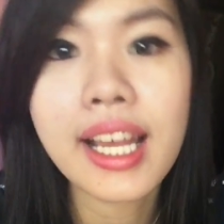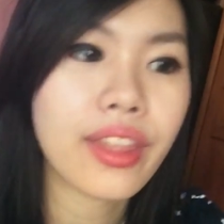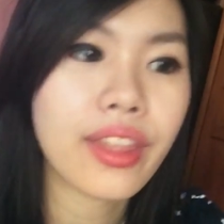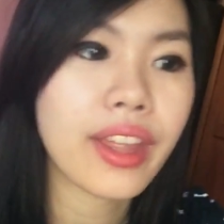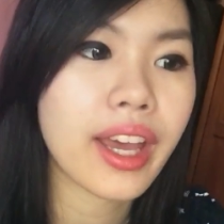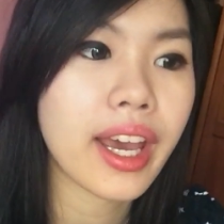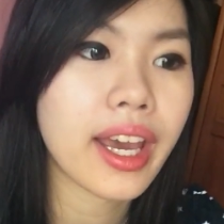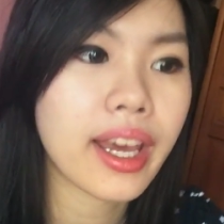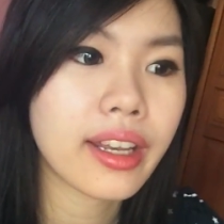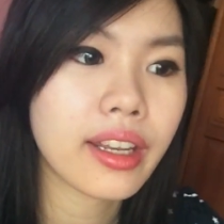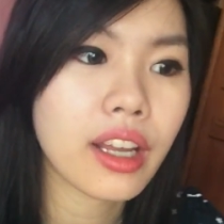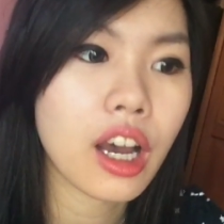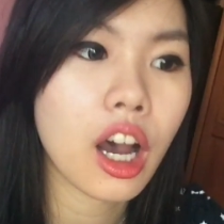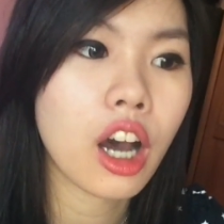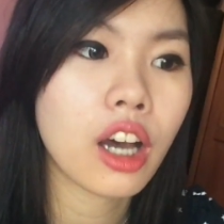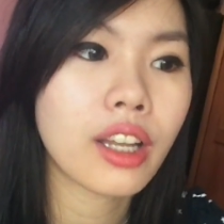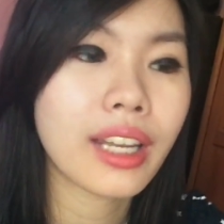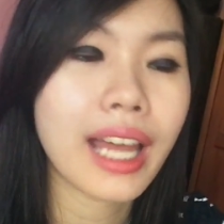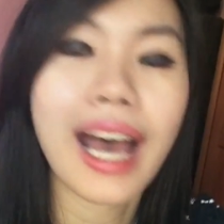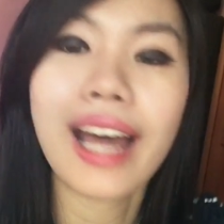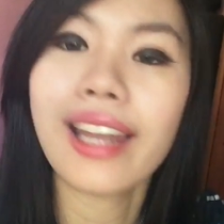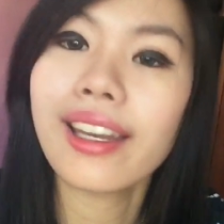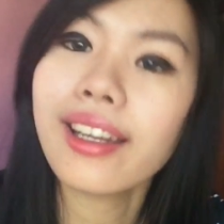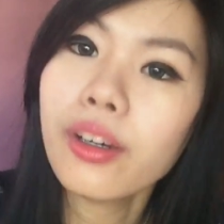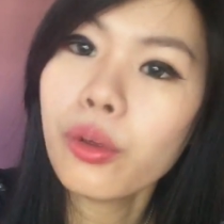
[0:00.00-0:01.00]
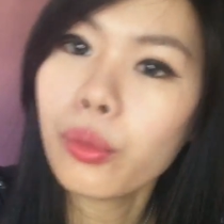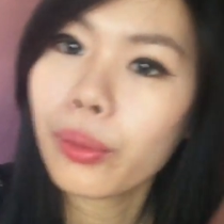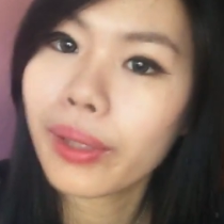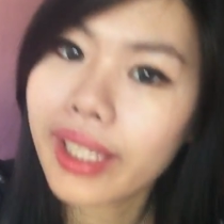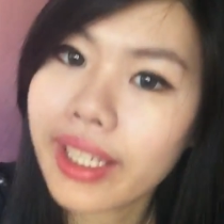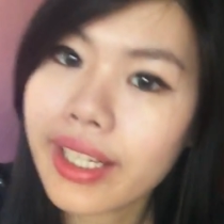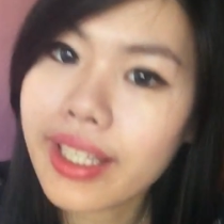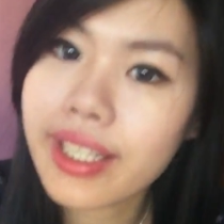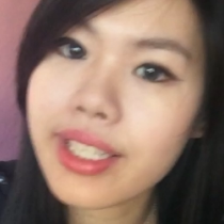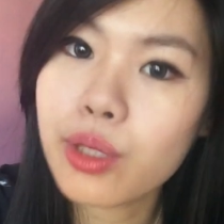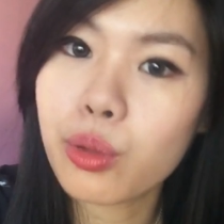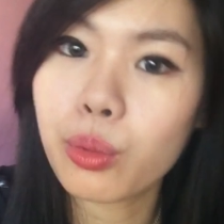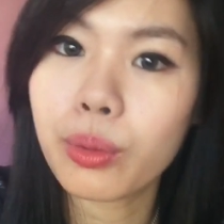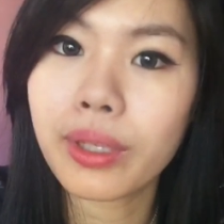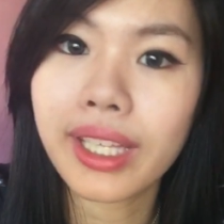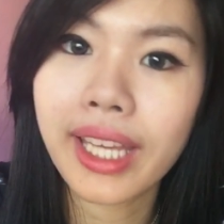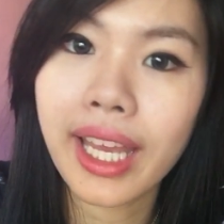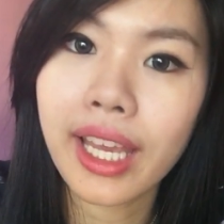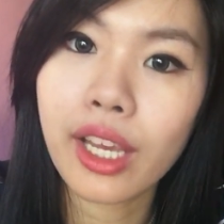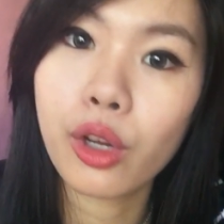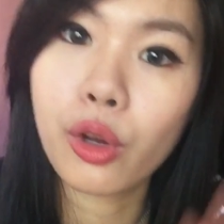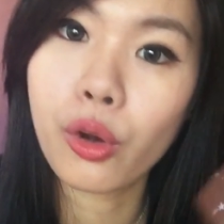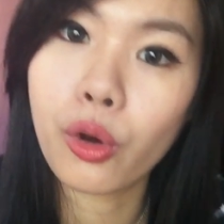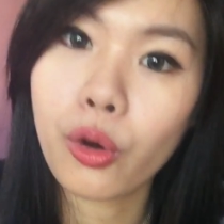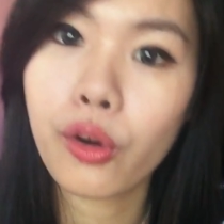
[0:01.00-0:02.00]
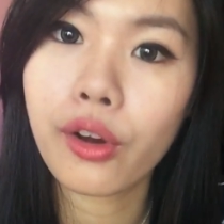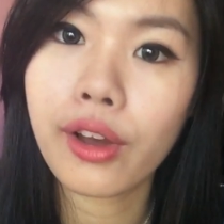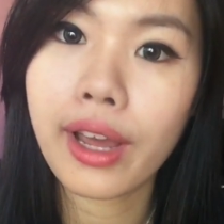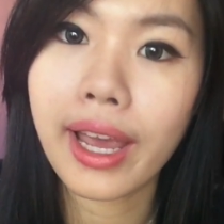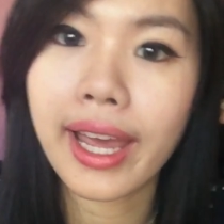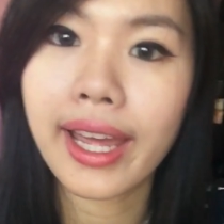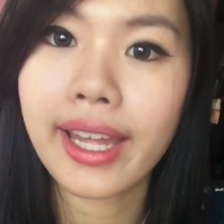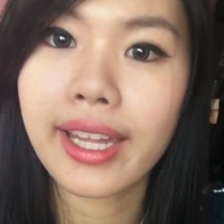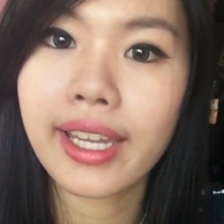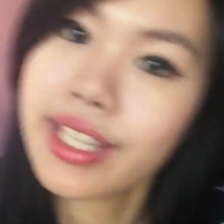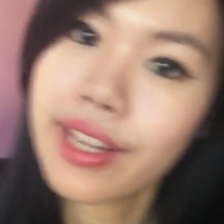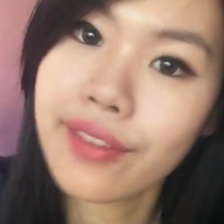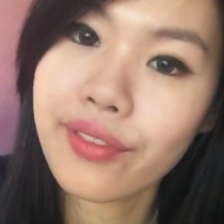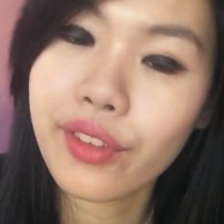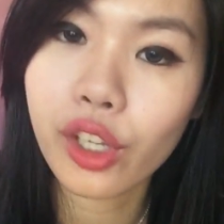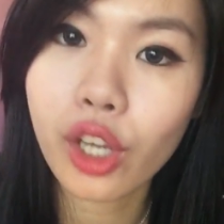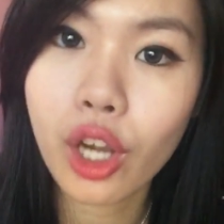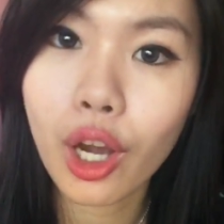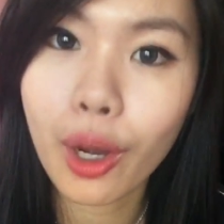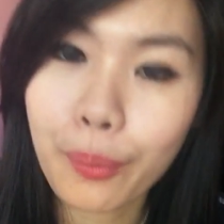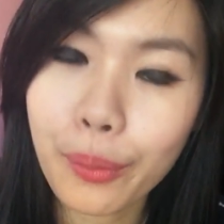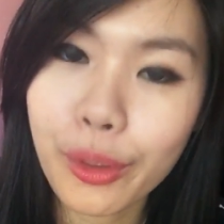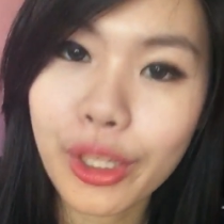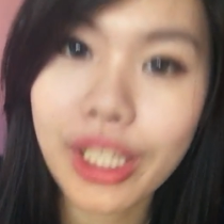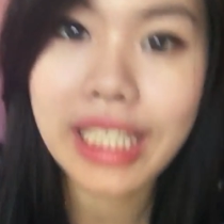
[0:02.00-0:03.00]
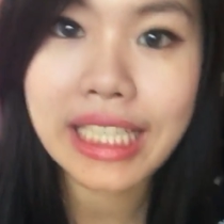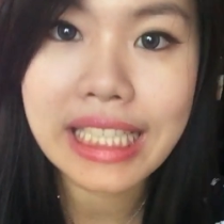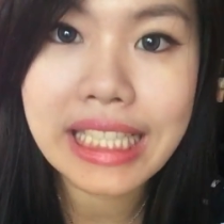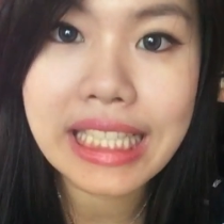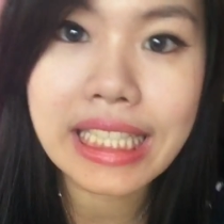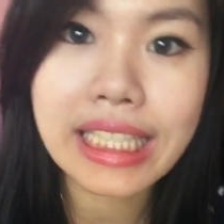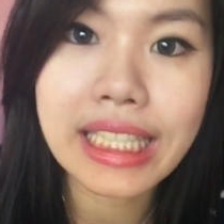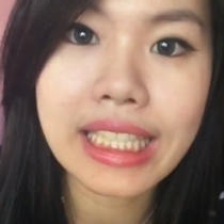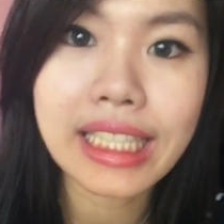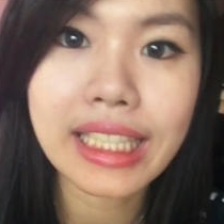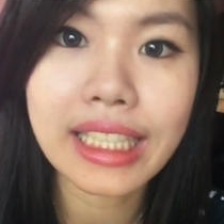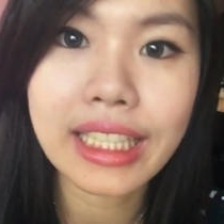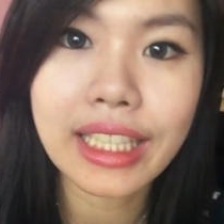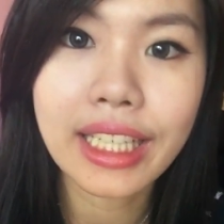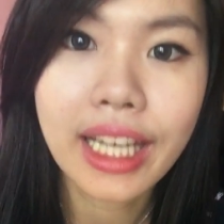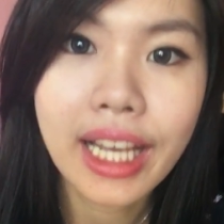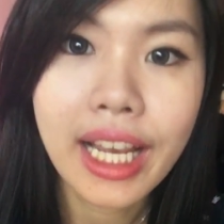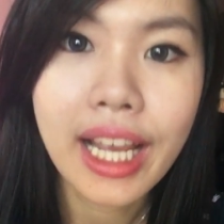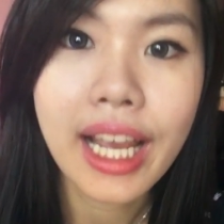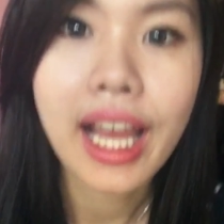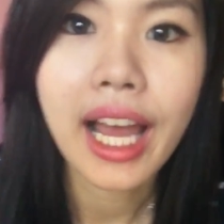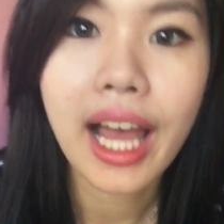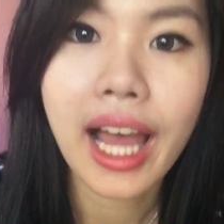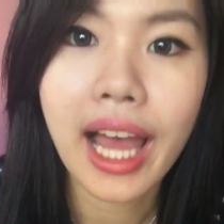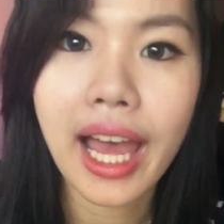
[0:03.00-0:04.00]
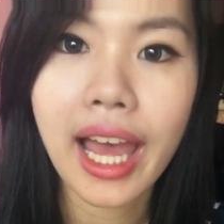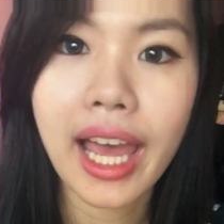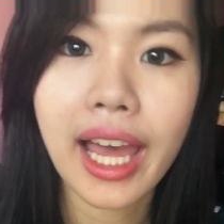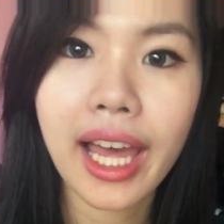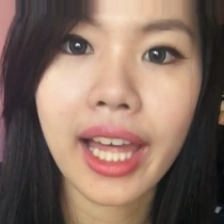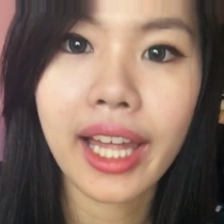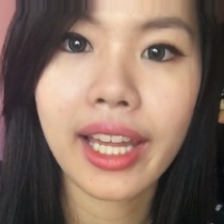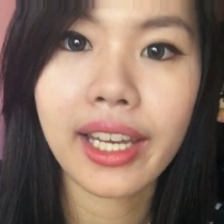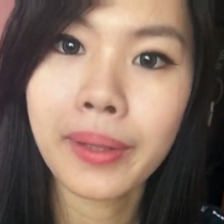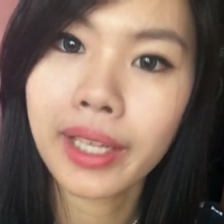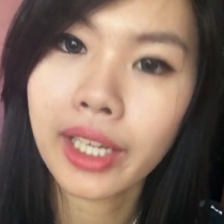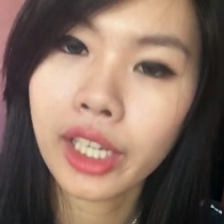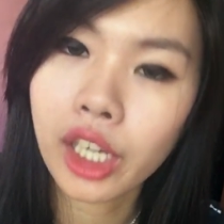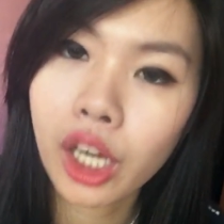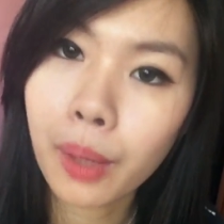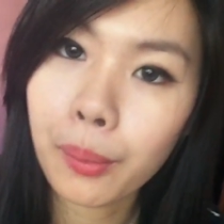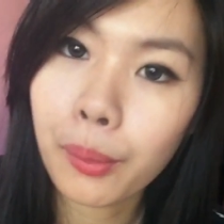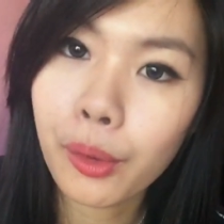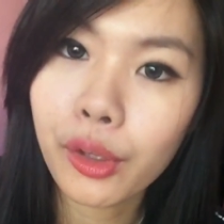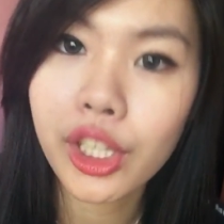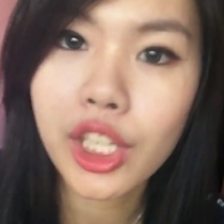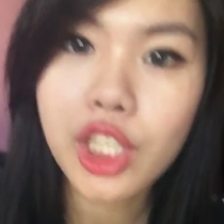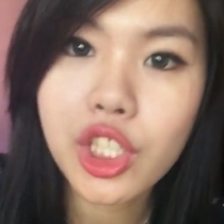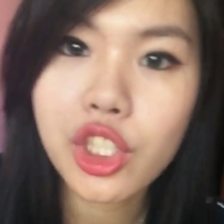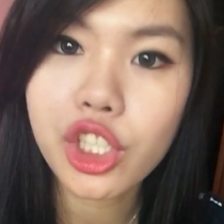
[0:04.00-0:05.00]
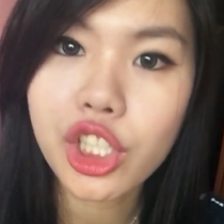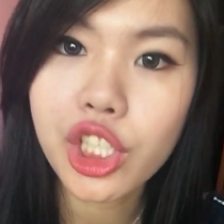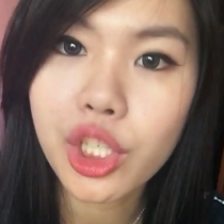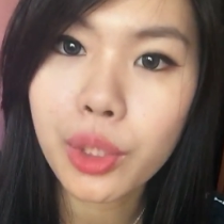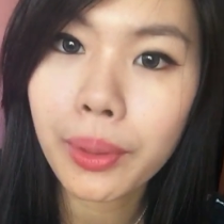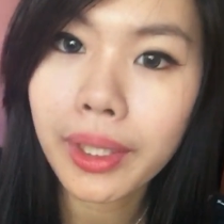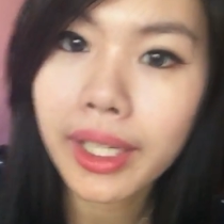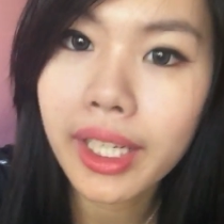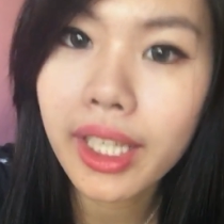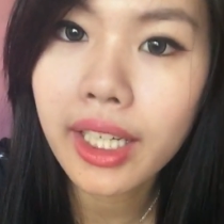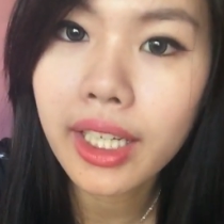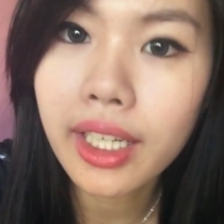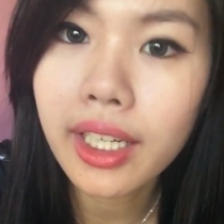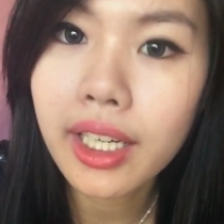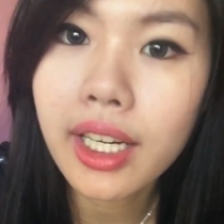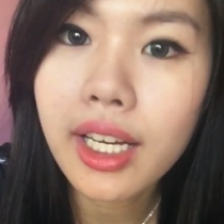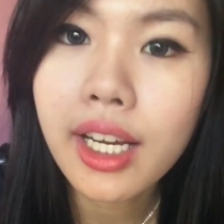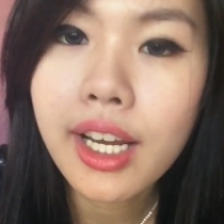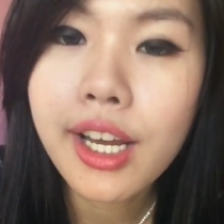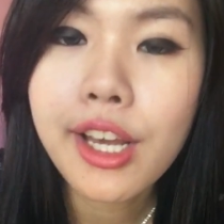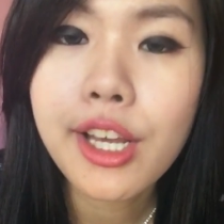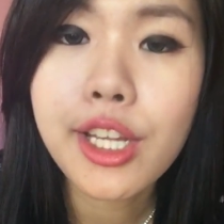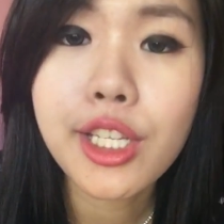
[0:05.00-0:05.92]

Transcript: then on other weeks, we can go and serve the community and be a community social worker.